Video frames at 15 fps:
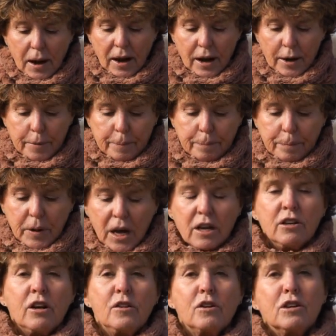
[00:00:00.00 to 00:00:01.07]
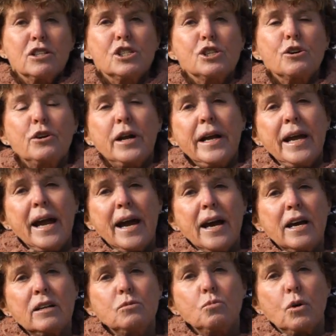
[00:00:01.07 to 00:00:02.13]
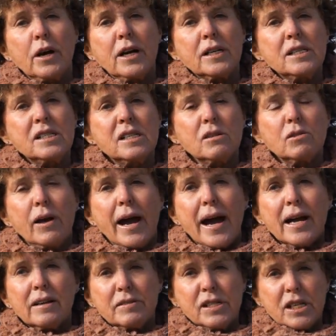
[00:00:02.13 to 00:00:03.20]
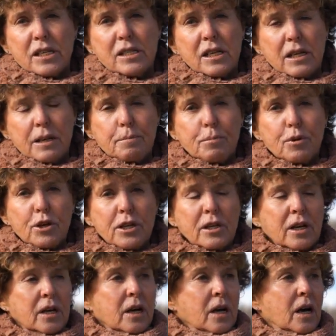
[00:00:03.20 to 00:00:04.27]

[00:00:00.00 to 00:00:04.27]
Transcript: Another concern I had was the lack of citizen input.